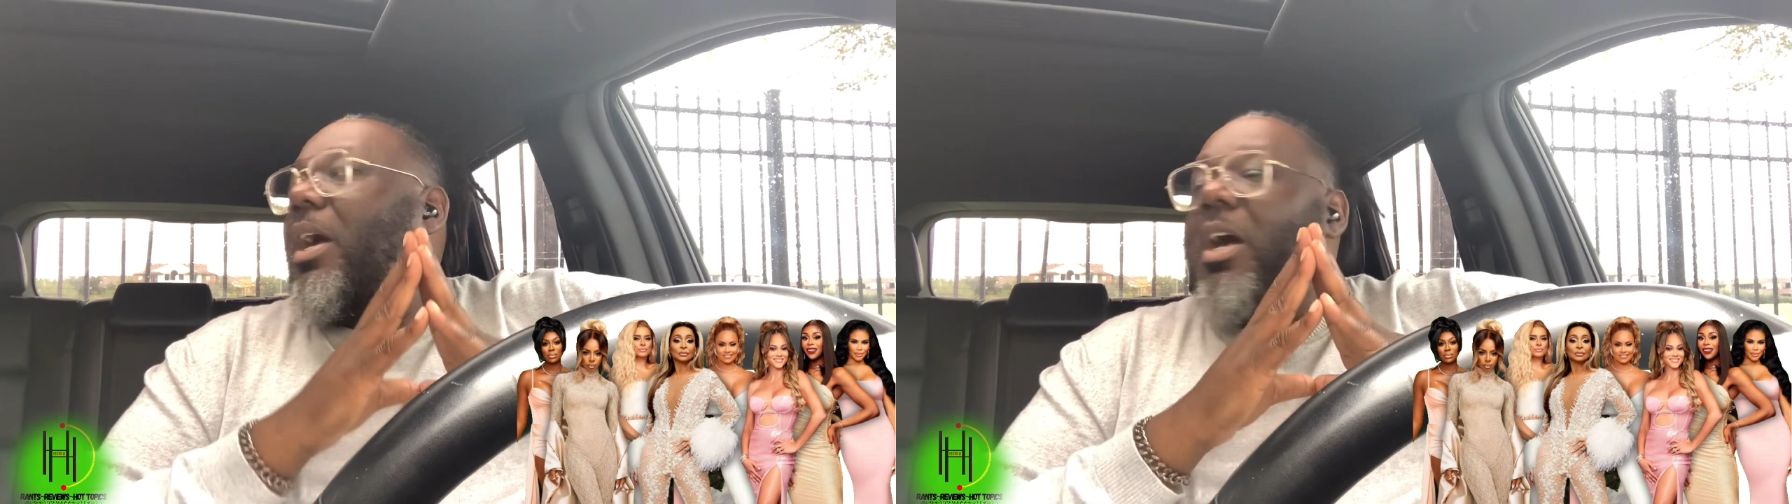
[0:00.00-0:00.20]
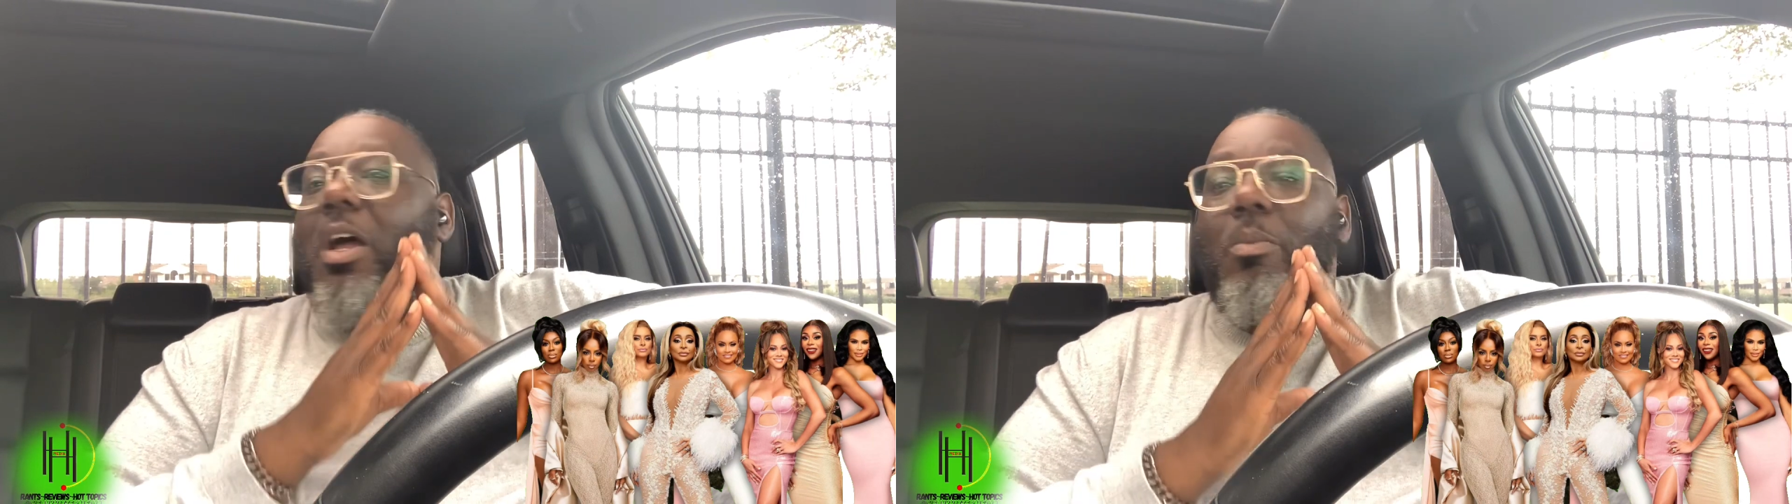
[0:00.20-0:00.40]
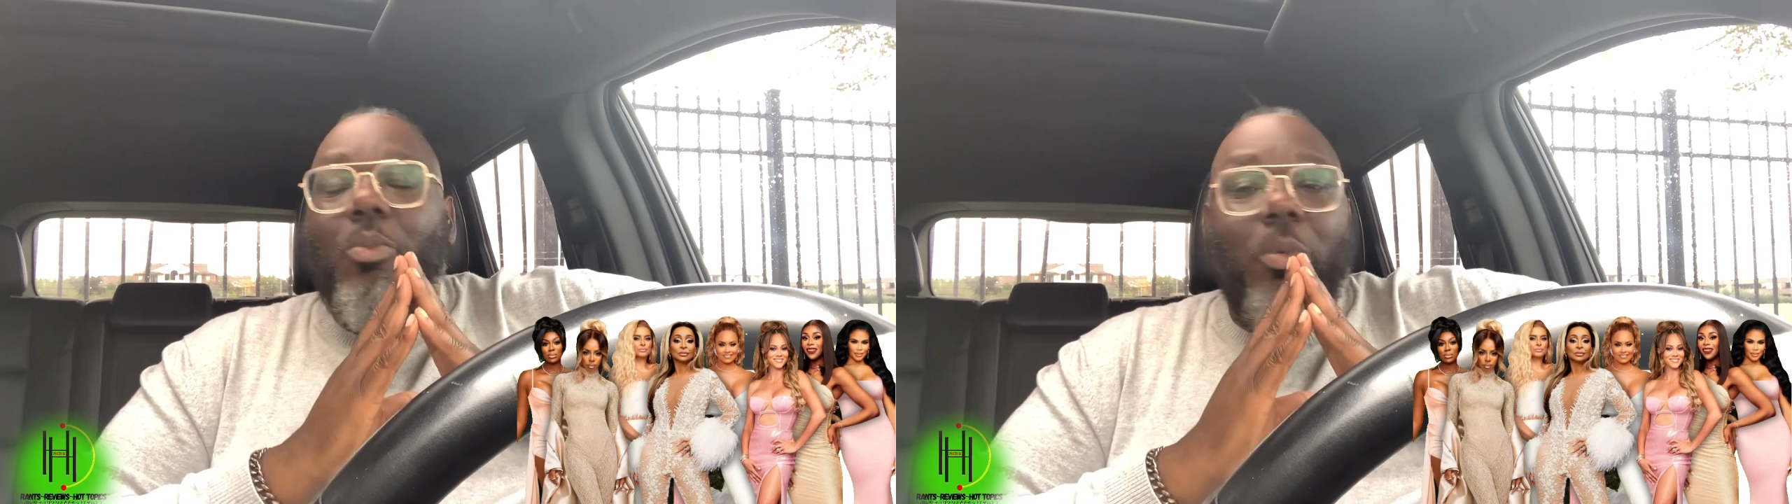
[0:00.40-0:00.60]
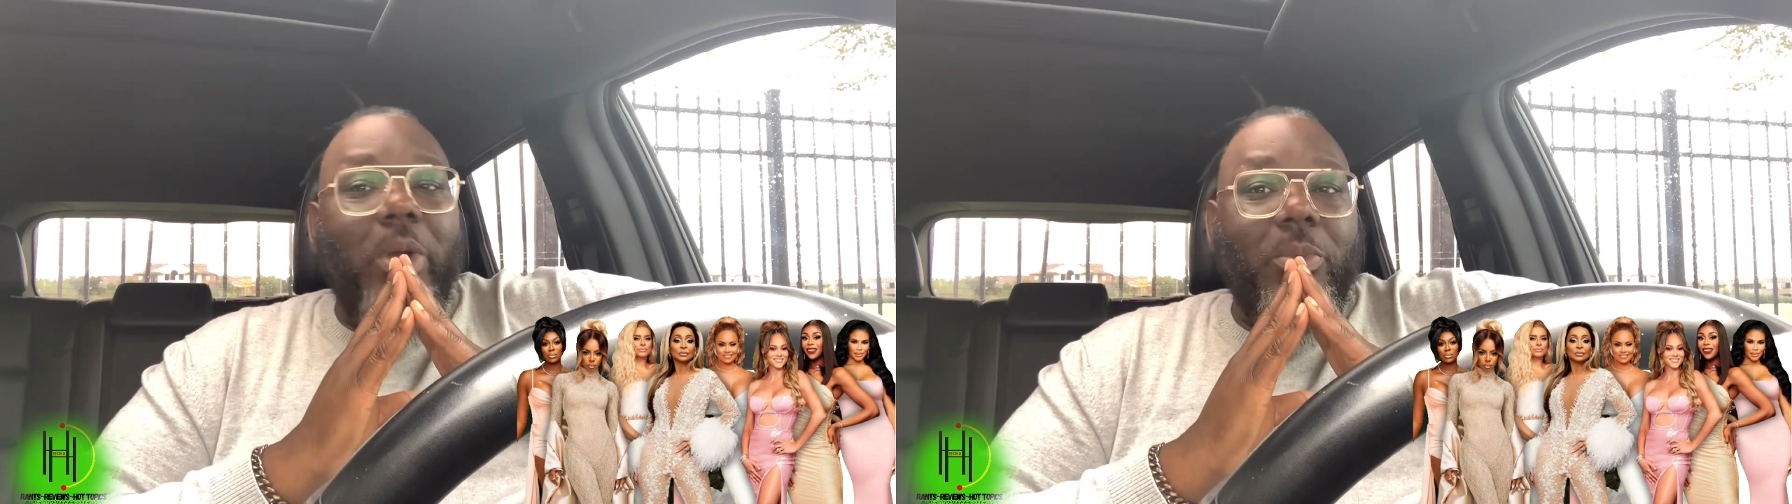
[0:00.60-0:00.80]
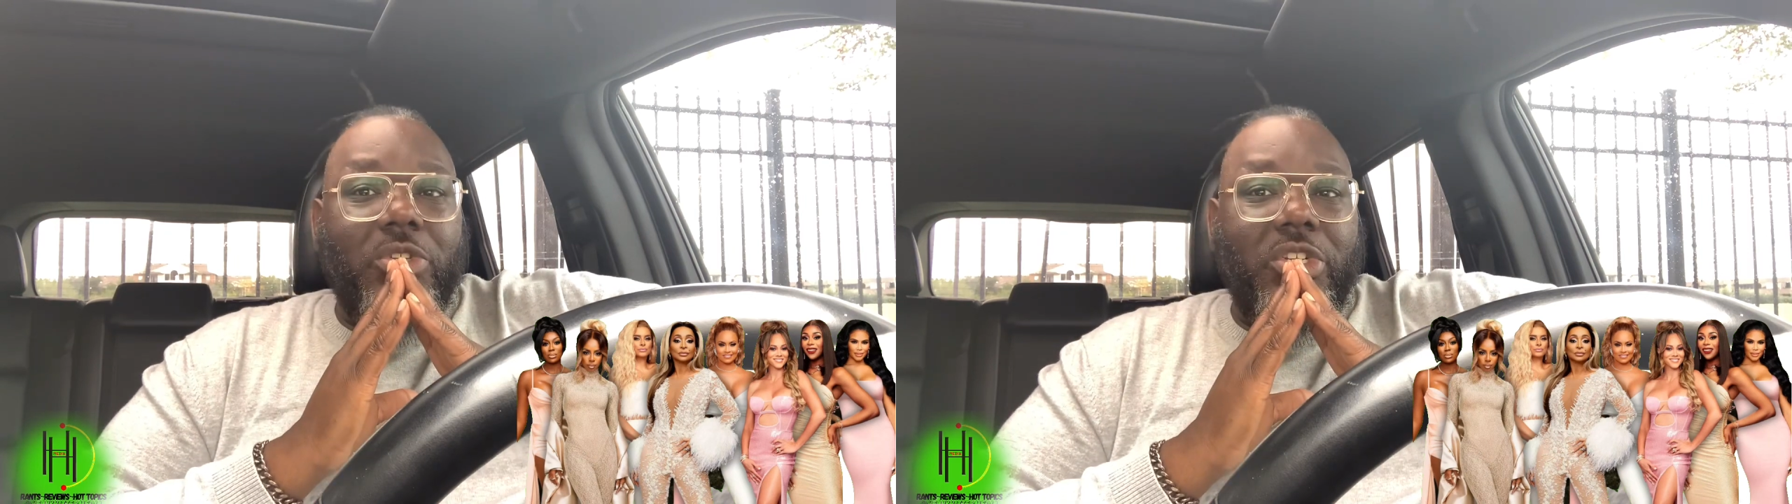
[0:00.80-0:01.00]

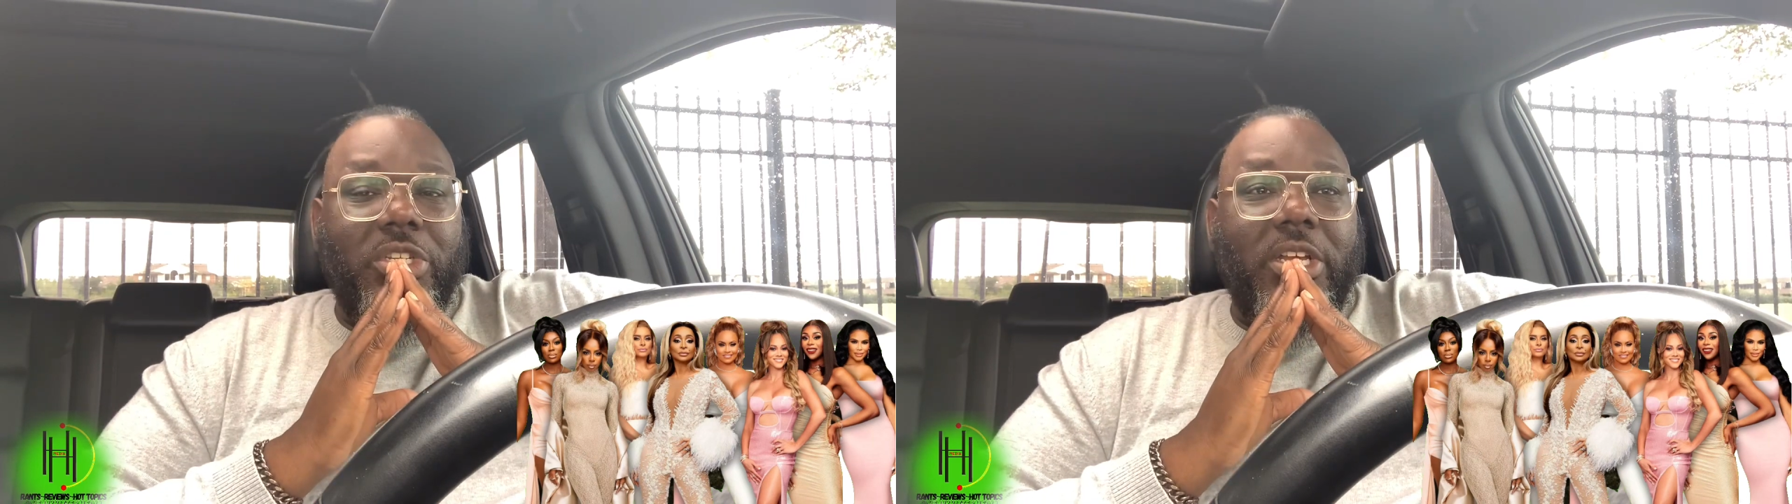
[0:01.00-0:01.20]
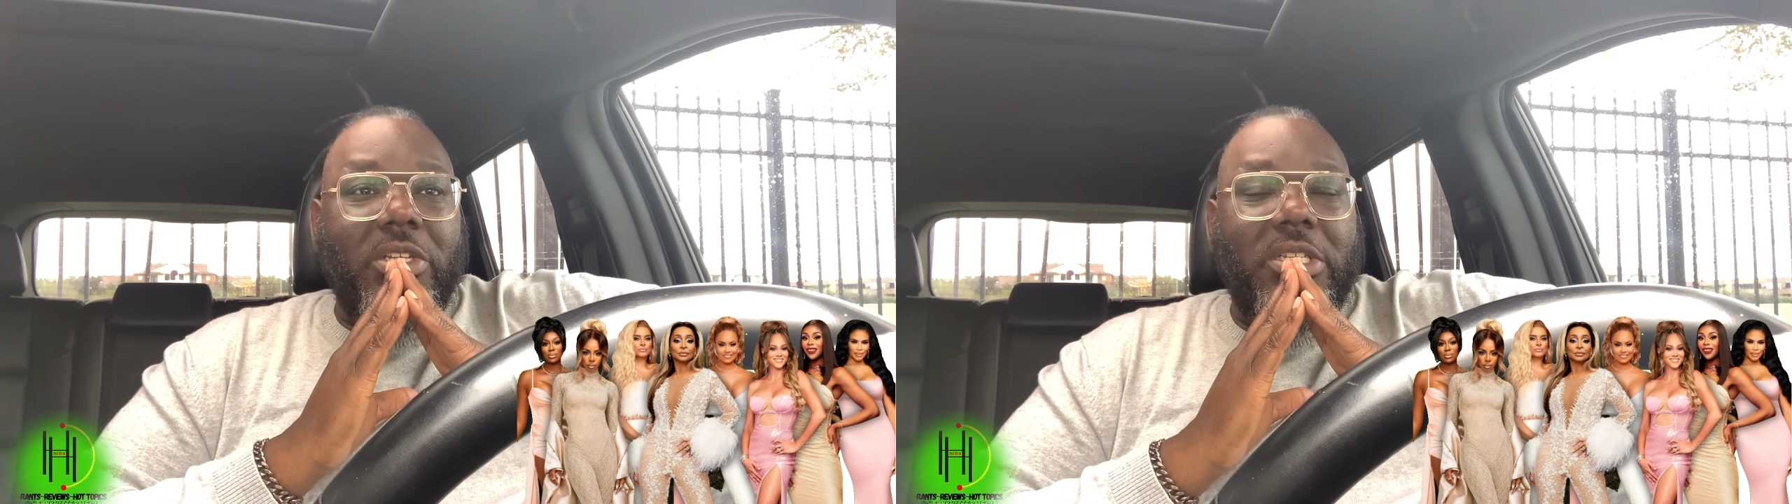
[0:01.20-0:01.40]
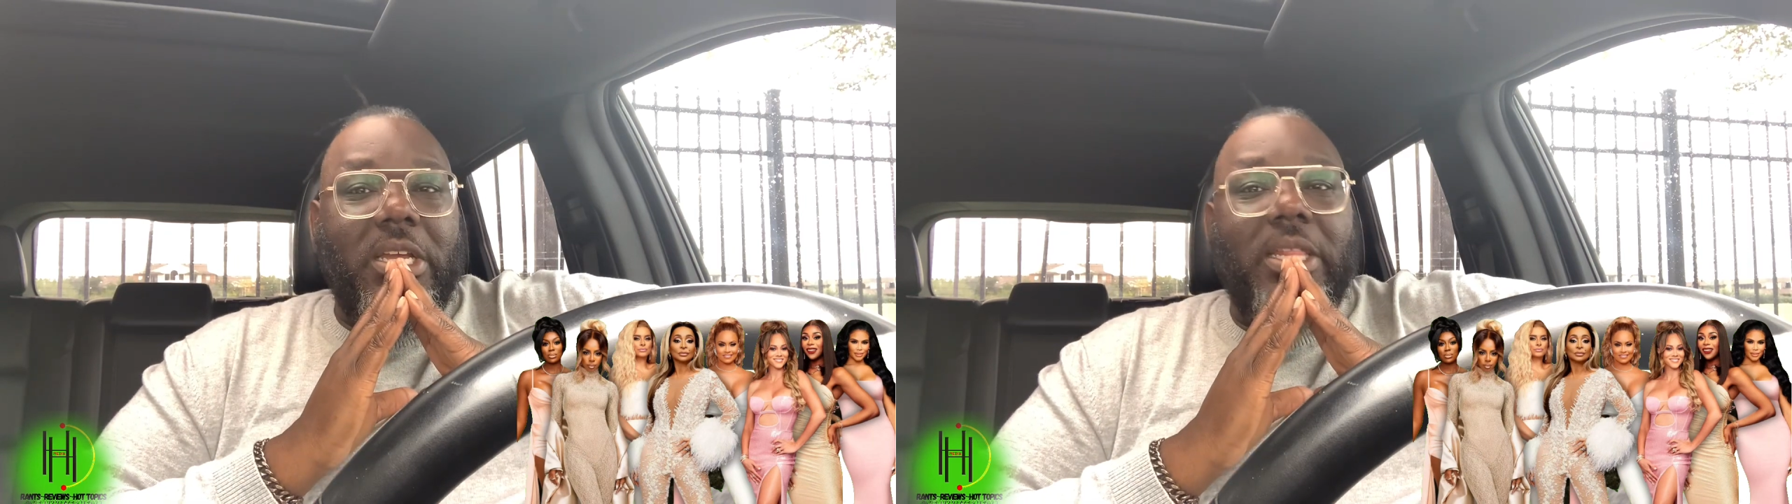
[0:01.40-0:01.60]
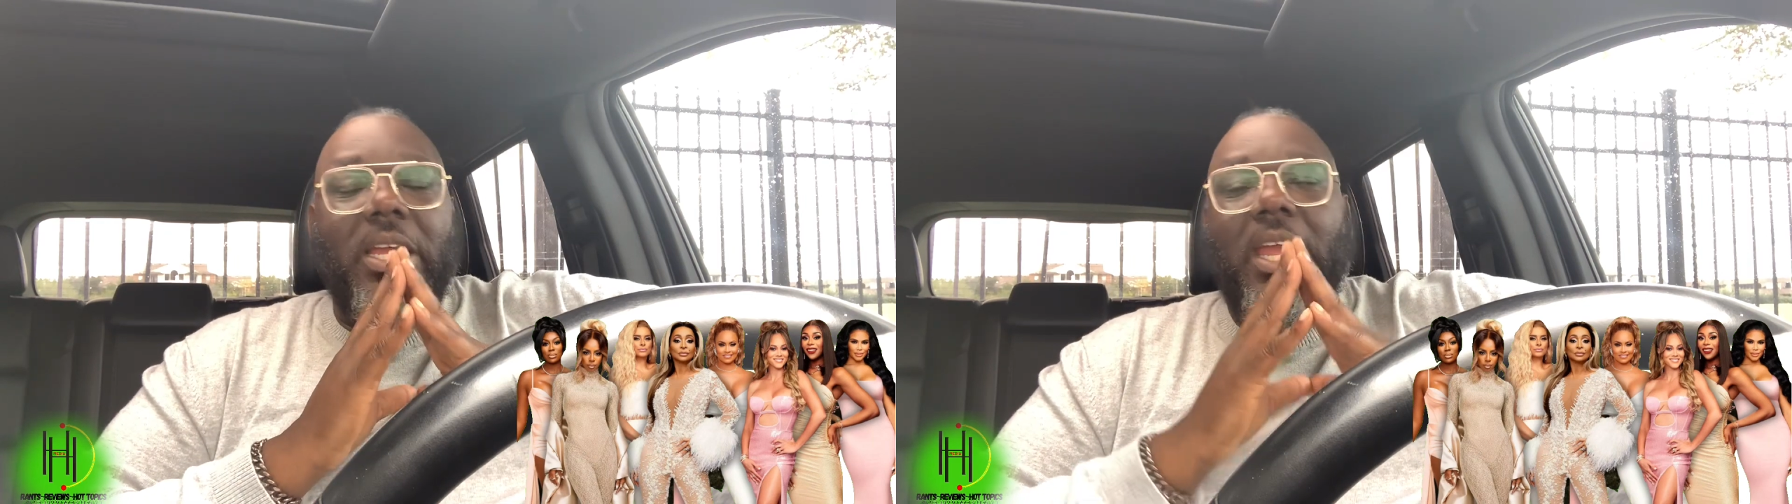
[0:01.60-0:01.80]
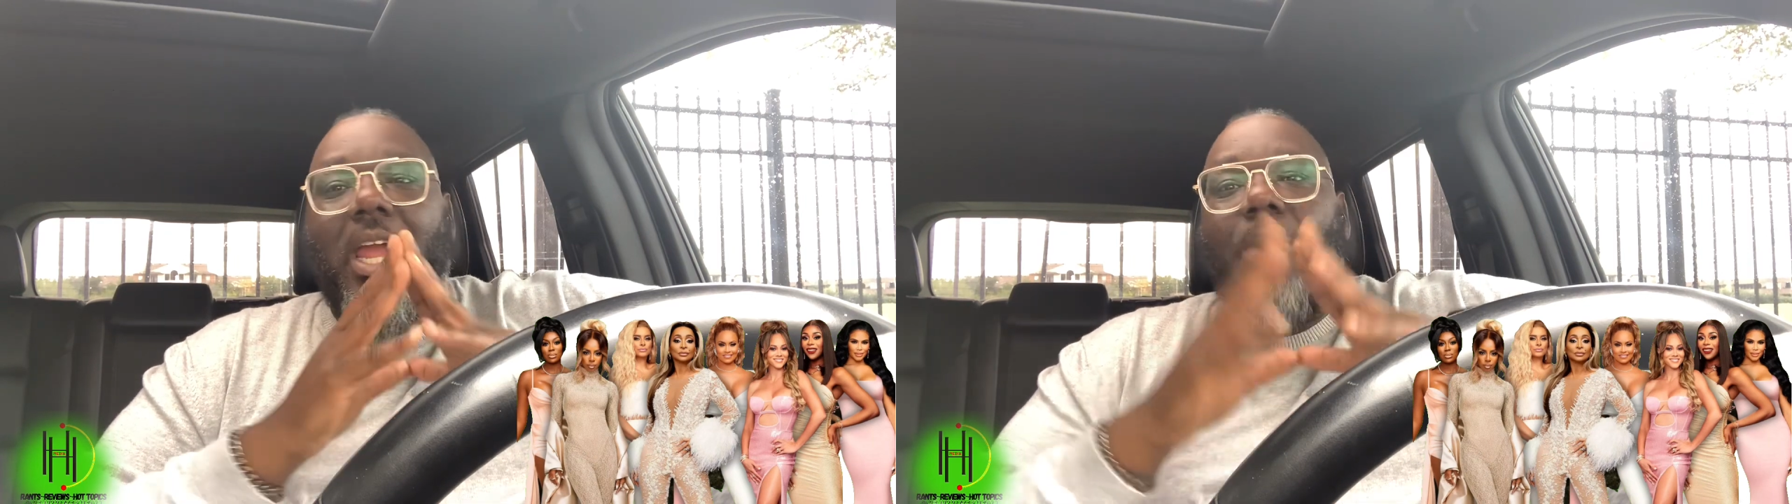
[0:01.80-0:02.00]
remember, Giselle said
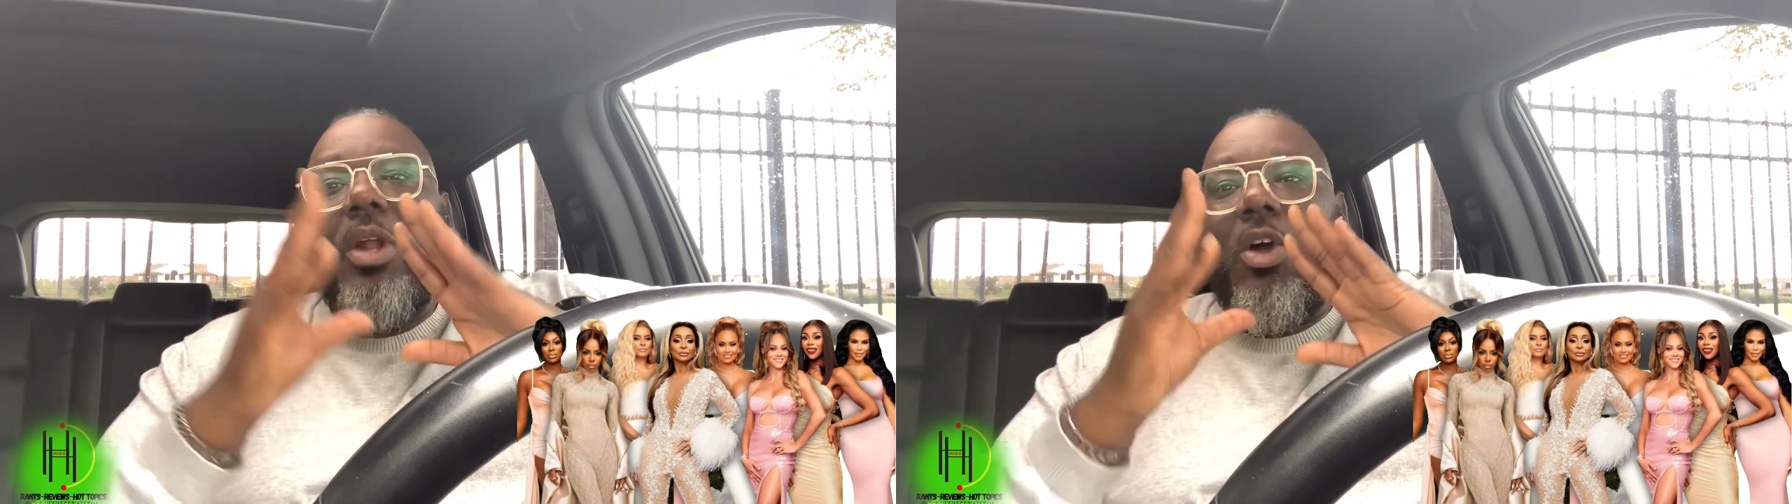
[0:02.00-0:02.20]
that Karen